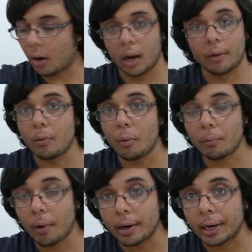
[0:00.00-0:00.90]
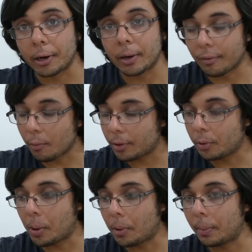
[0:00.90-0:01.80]
right now, everyone in the
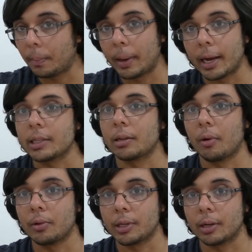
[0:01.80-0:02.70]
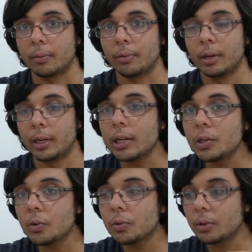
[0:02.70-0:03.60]
world has their own set of
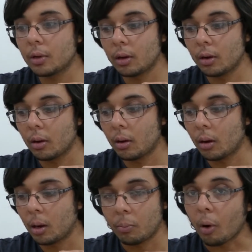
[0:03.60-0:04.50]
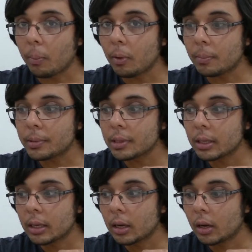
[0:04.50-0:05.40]
issues,
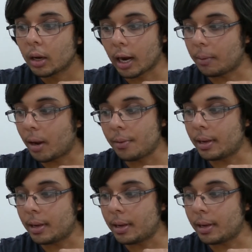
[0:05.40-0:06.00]
problems, and maybe